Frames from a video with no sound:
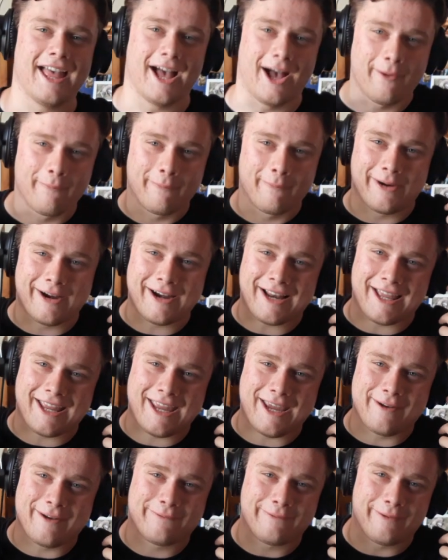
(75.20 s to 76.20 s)
I'm wearing like
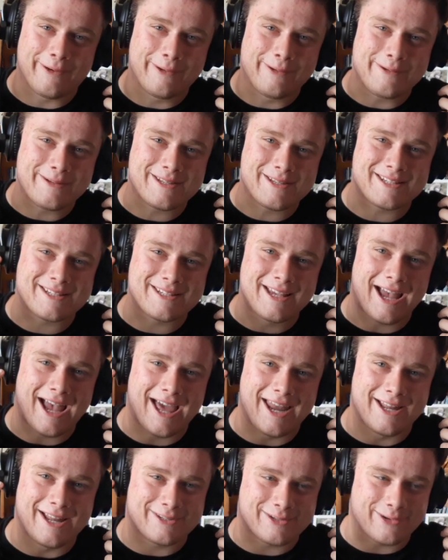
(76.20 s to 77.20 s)
headphones,
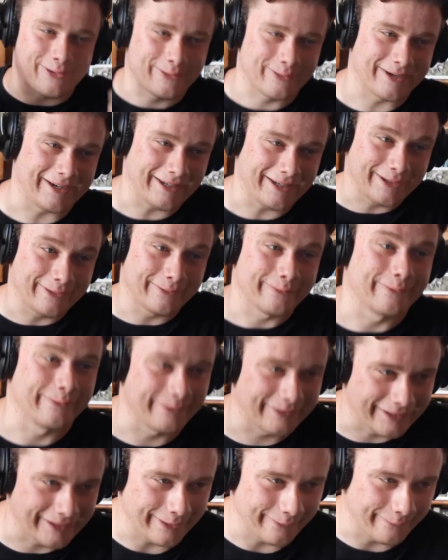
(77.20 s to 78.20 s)
and it's really,
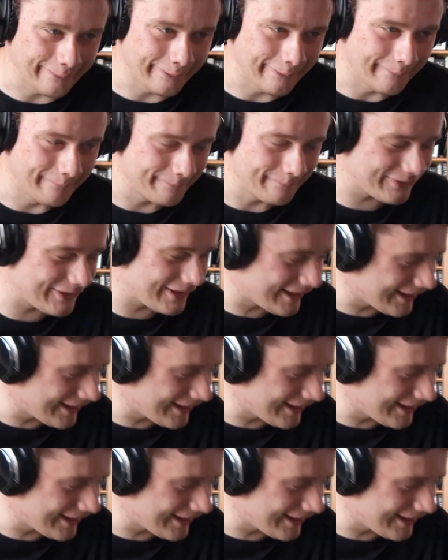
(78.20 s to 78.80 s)
really warm.